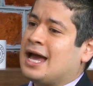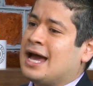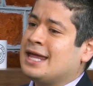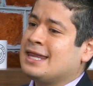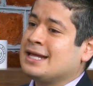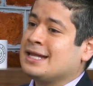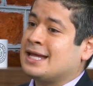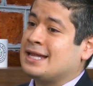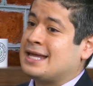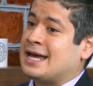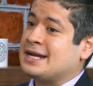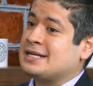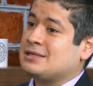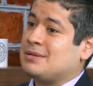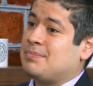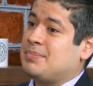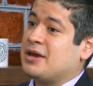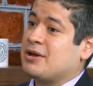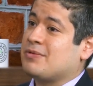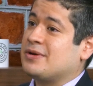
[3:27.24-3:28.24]
I think that that is
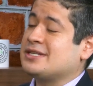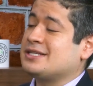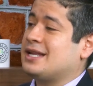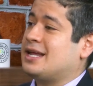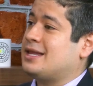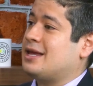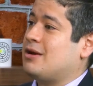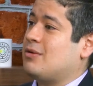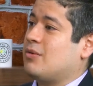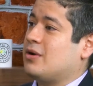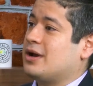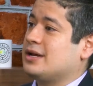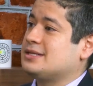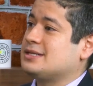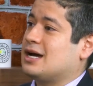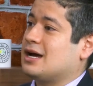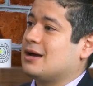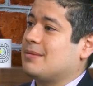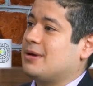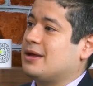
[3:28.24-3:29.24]
a big reason that they don't want to
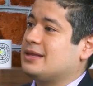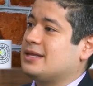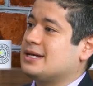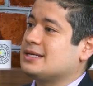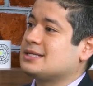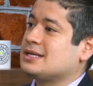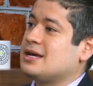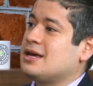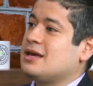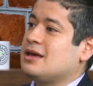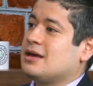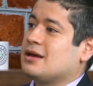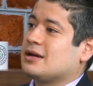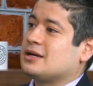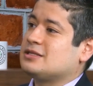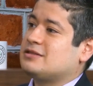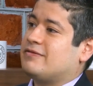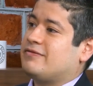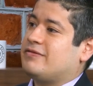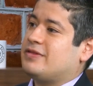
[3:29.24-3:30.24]
talk about this.
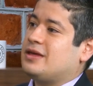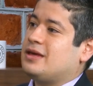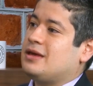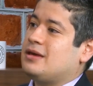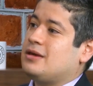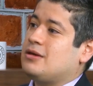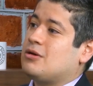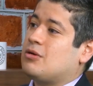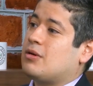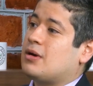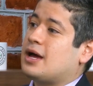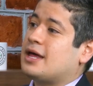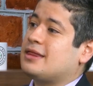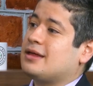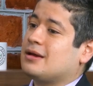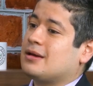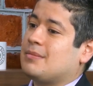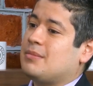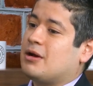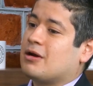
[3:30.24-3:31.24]
Because if the, you know, I
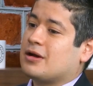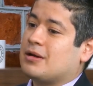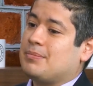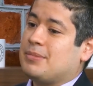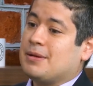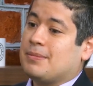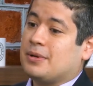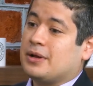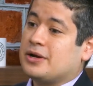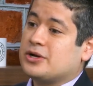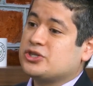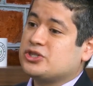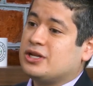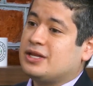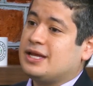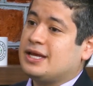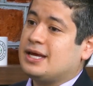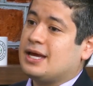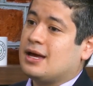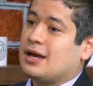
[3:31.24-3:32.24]
think American people
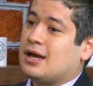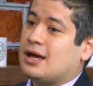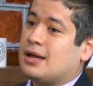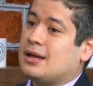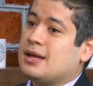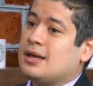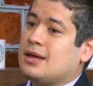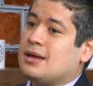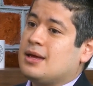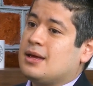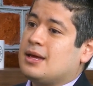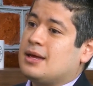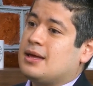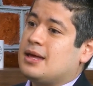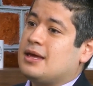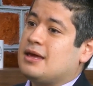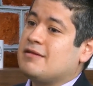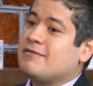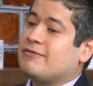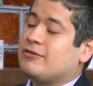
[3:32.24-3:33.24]
understood the
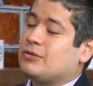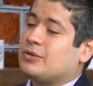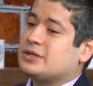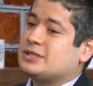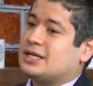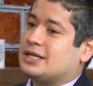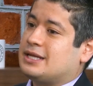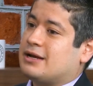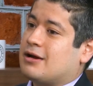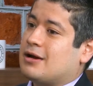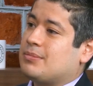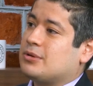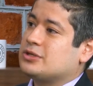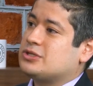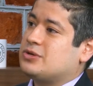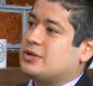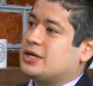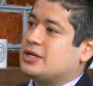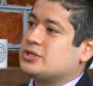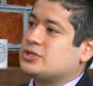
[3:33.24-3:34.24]
influence that they're able
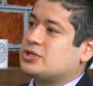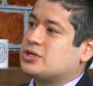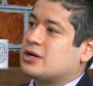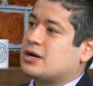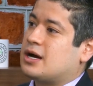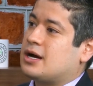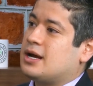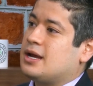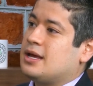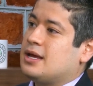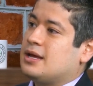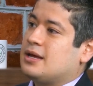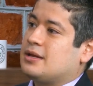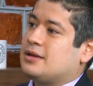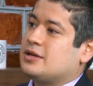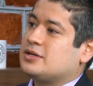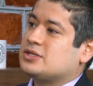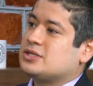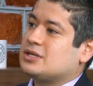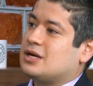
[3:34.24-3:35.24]
to exert
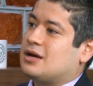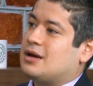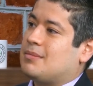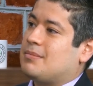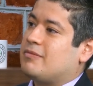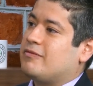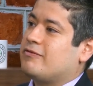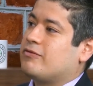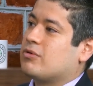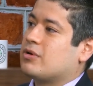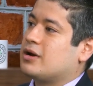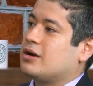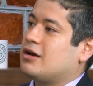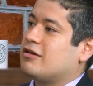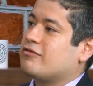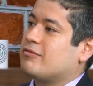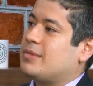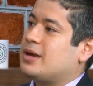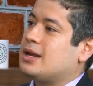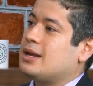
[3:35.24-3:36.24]
this foreign
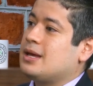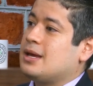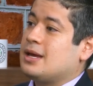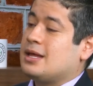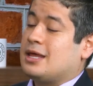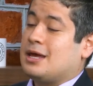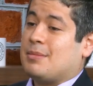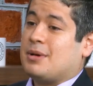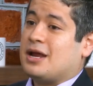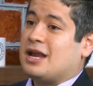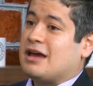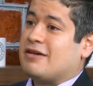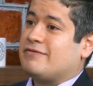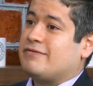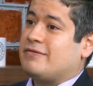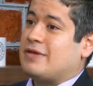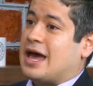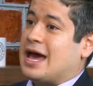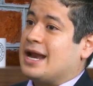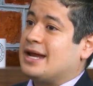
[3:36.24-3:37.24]
government, they might
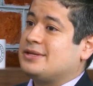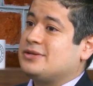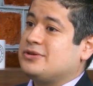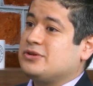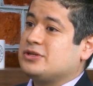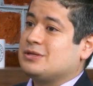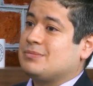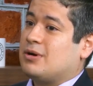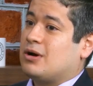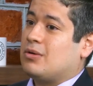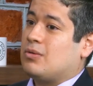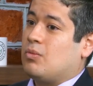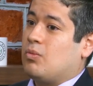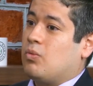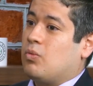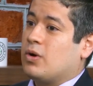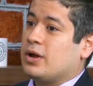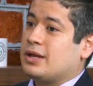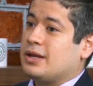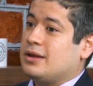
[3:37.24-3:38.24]
have attitudes about
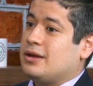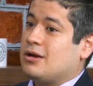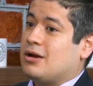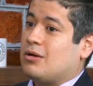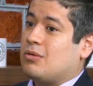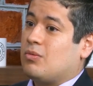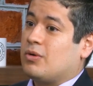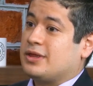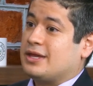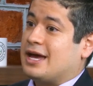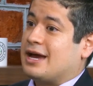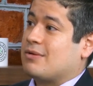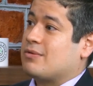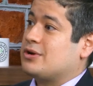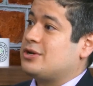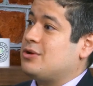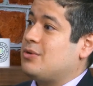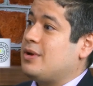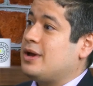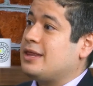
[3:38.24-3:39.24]
what, you know, what the heck
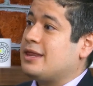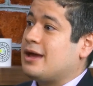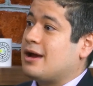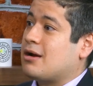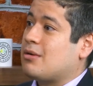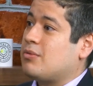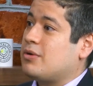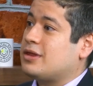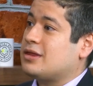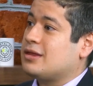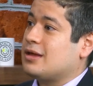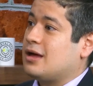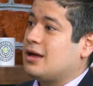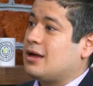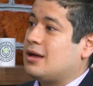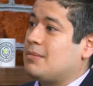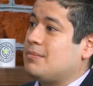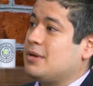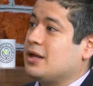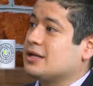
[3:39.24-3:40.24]
we're doing there with
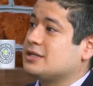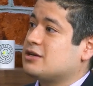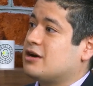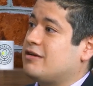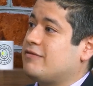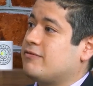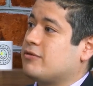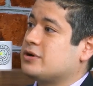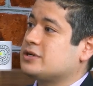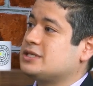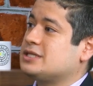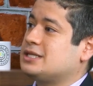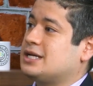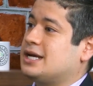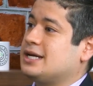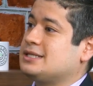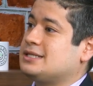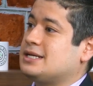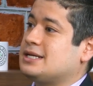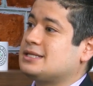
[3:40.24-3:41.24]
military forces
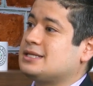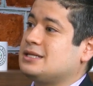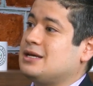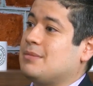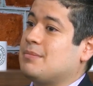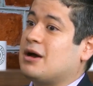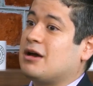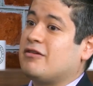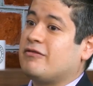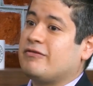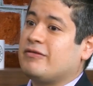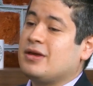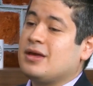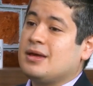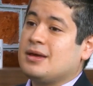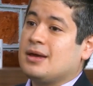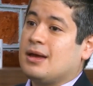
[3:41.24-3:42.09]
that exist, the amount of